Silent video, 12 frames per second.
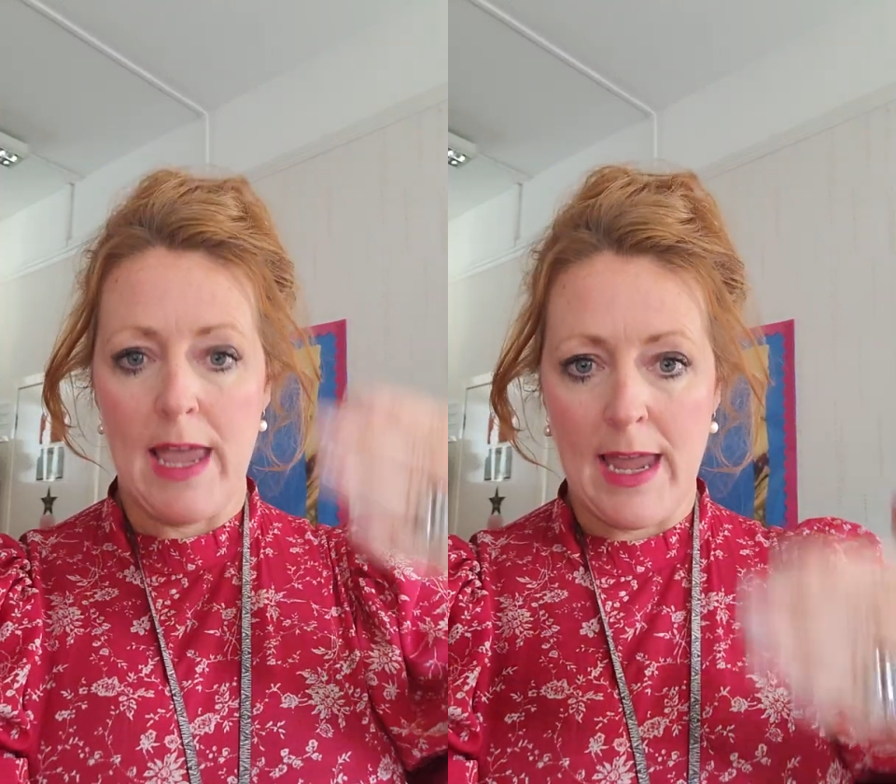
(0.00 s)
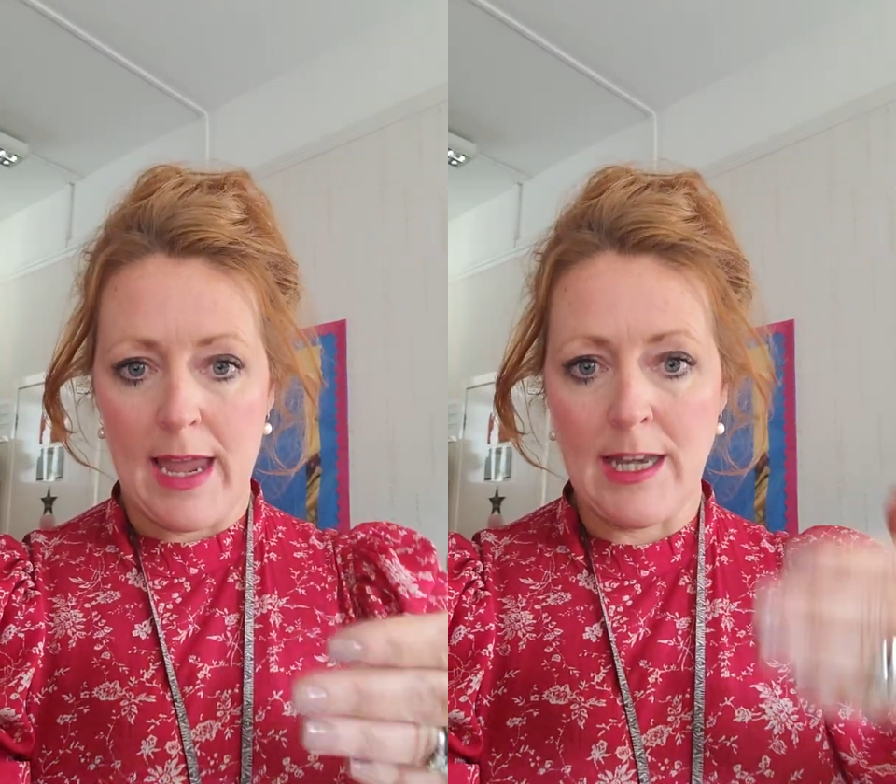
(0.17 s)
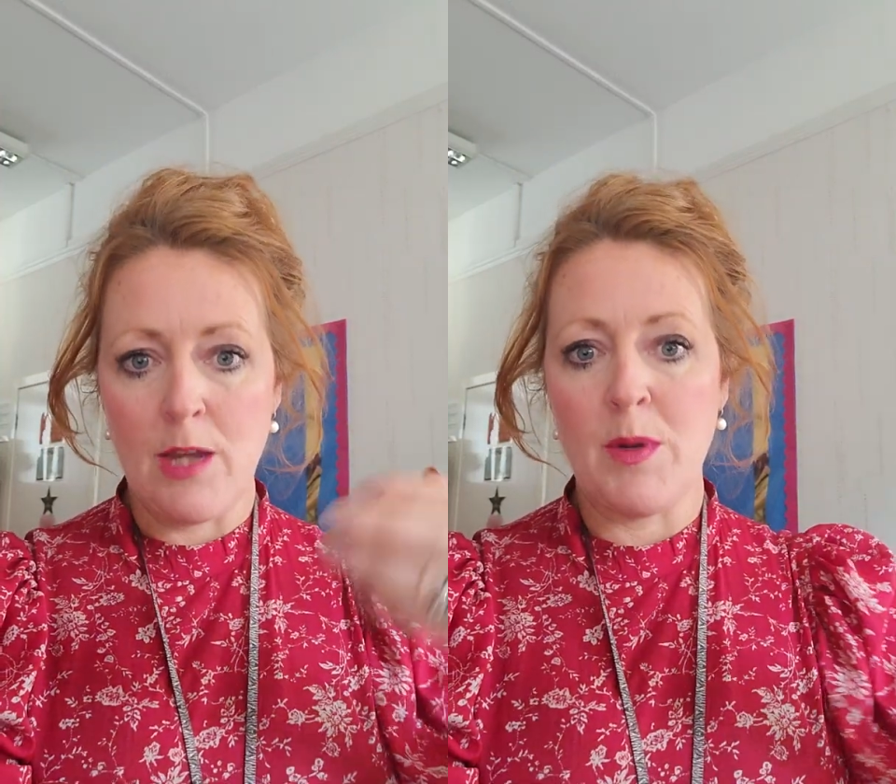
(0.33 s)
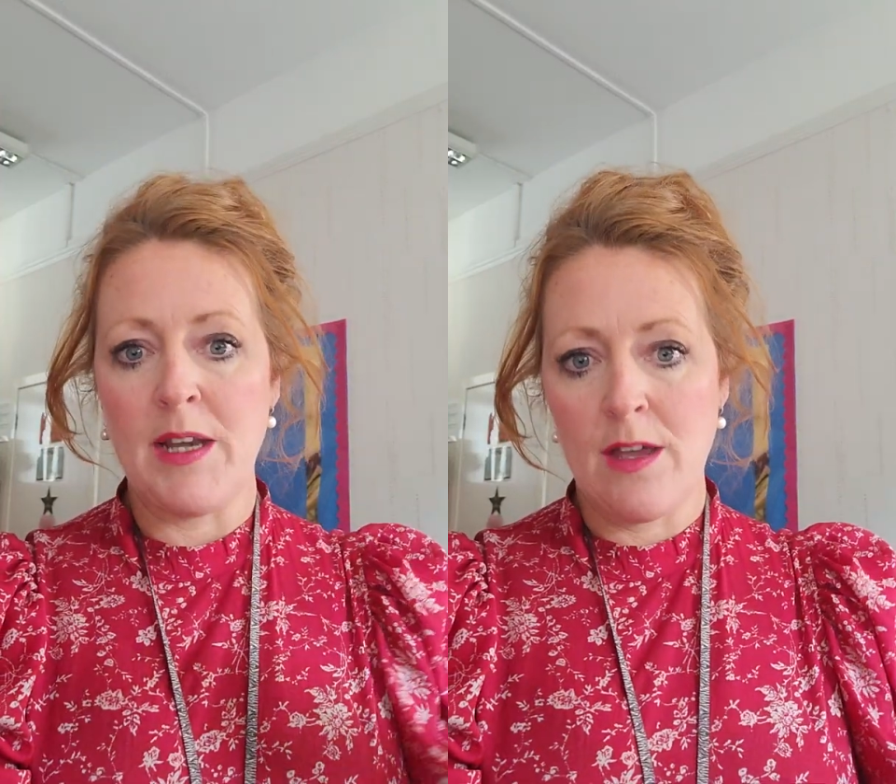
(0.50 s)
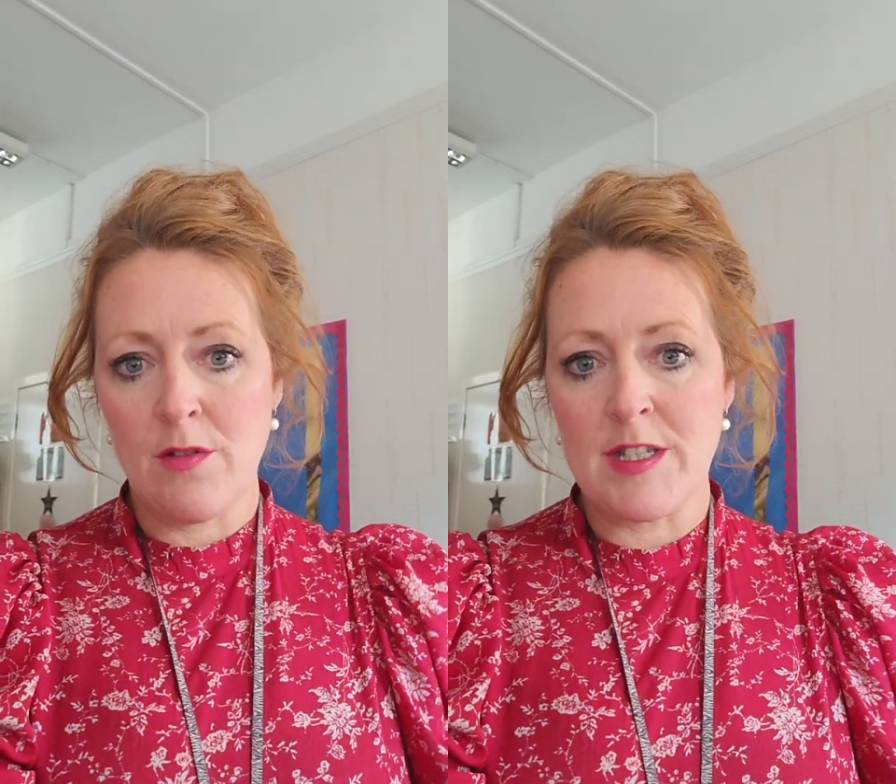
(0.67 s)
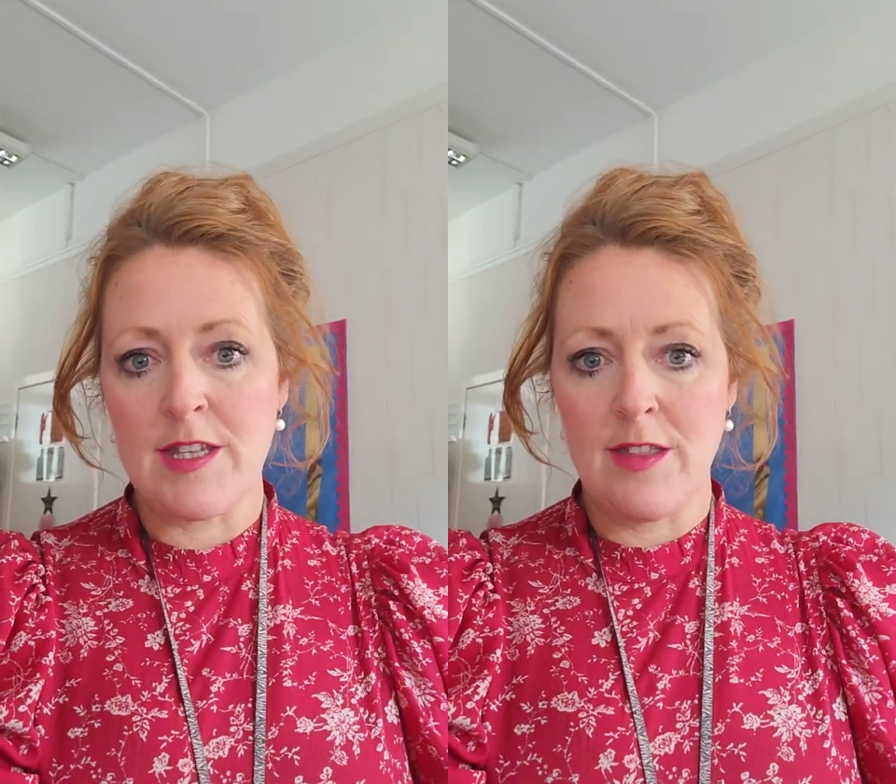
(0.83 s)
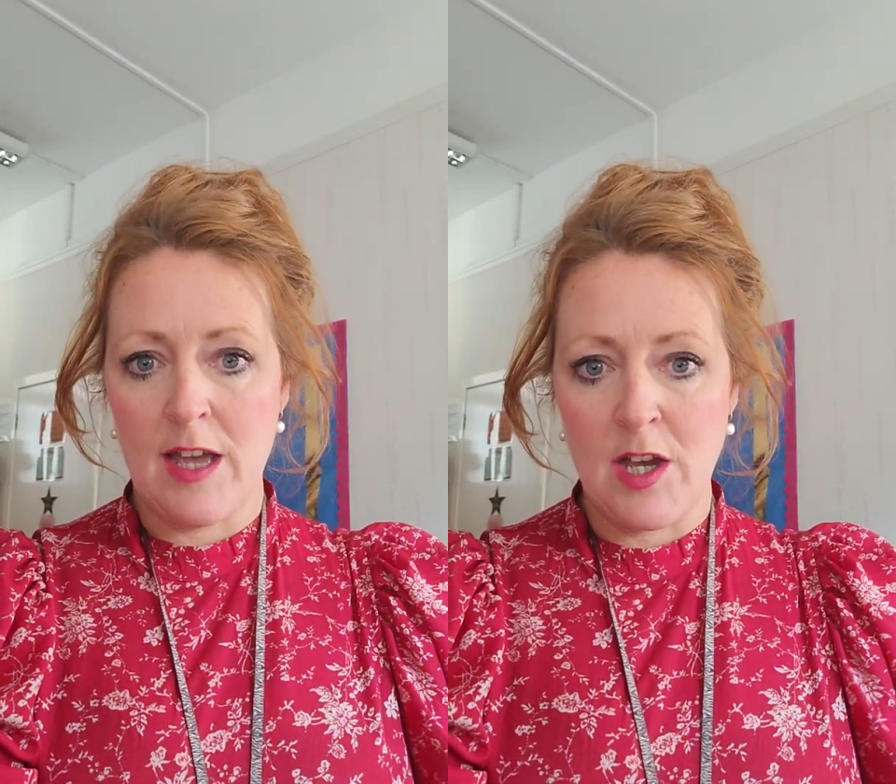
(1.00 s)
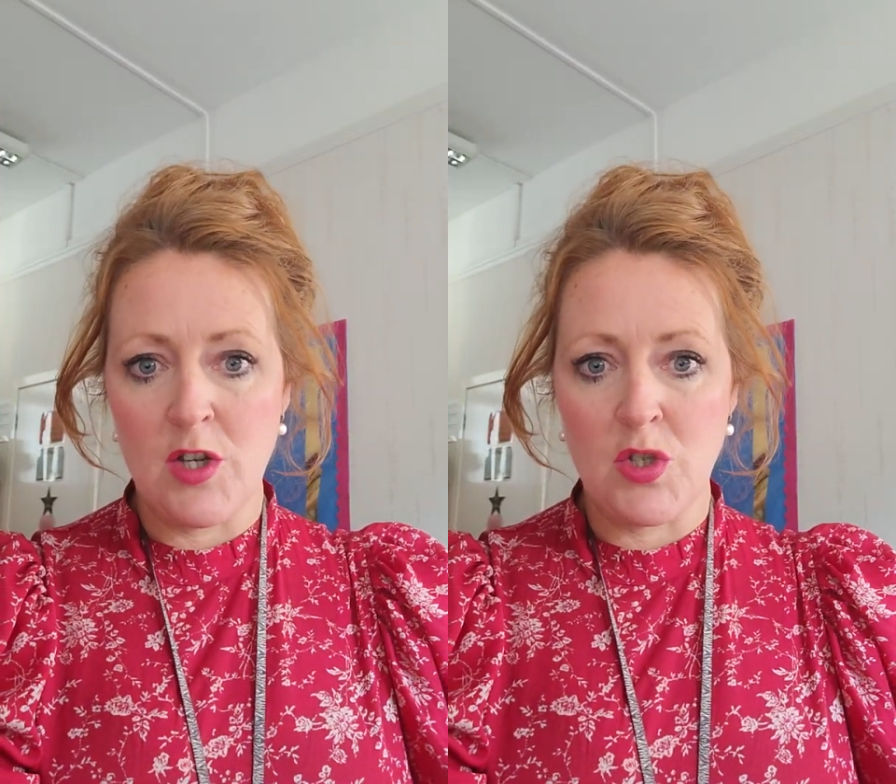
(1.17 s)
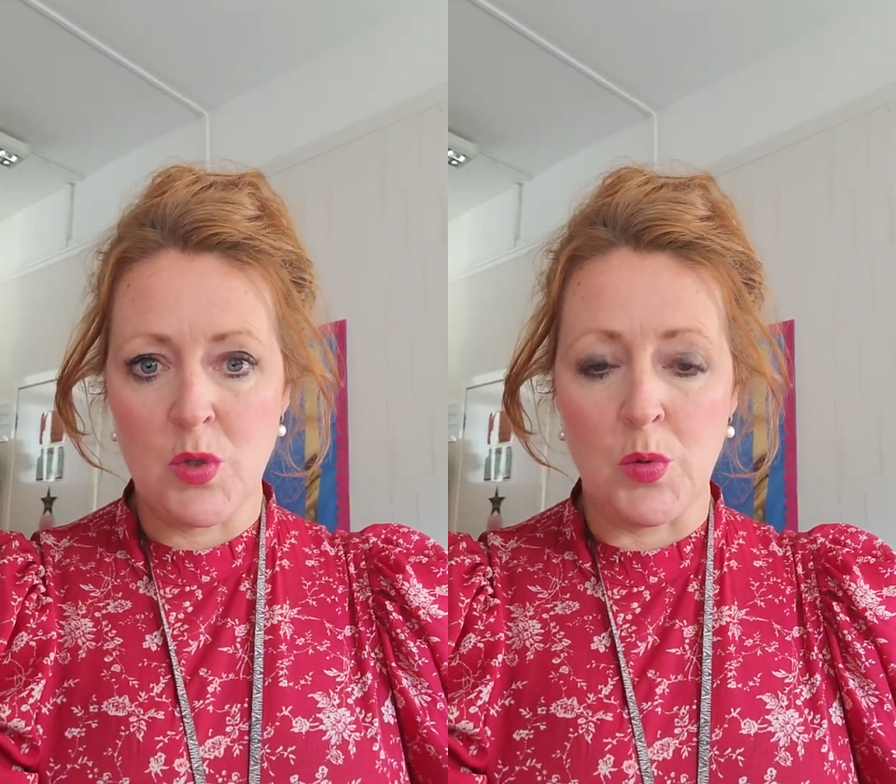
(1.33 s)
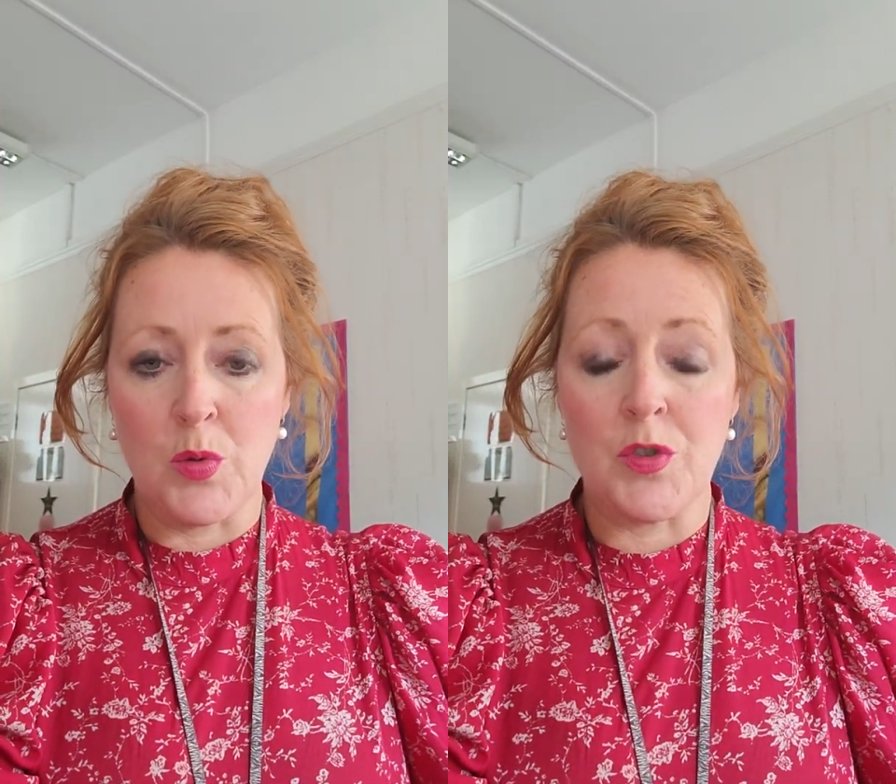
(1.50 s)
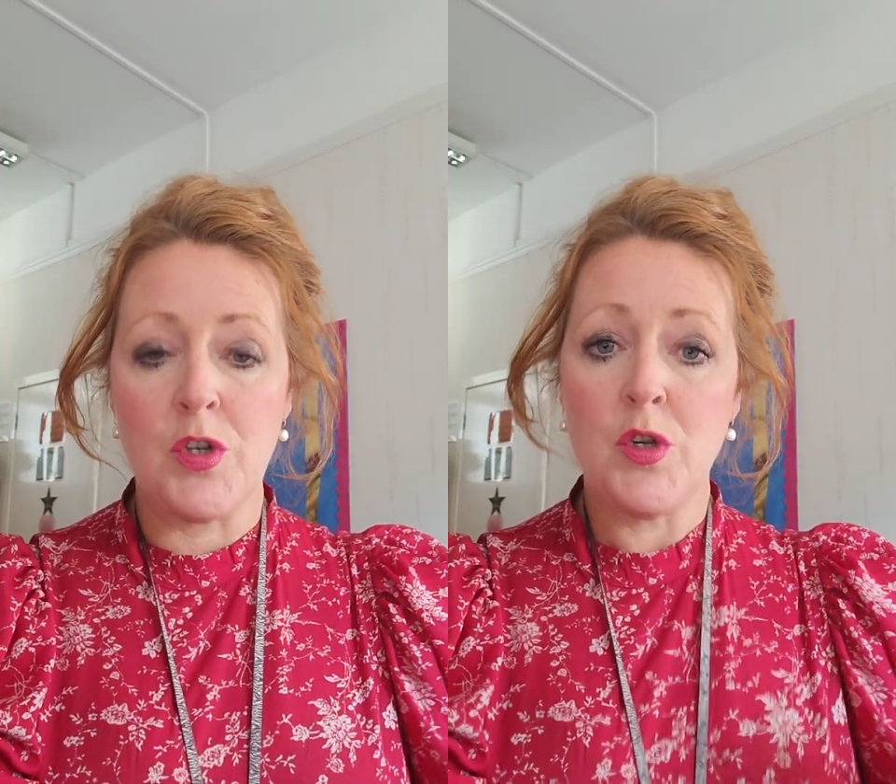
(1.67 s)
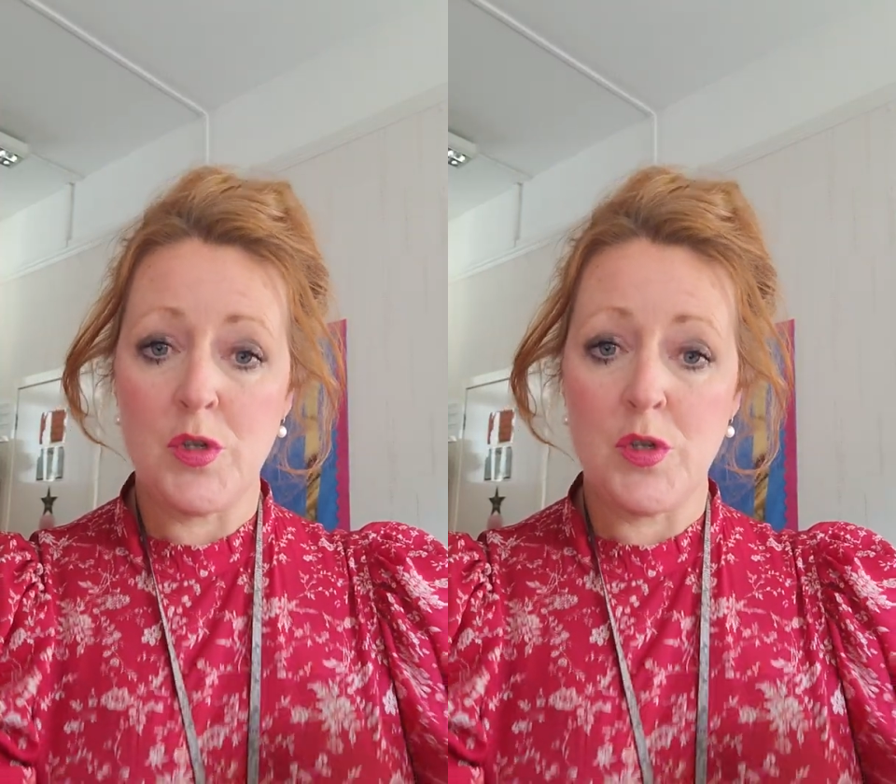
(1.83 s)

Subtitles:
anyone else in the household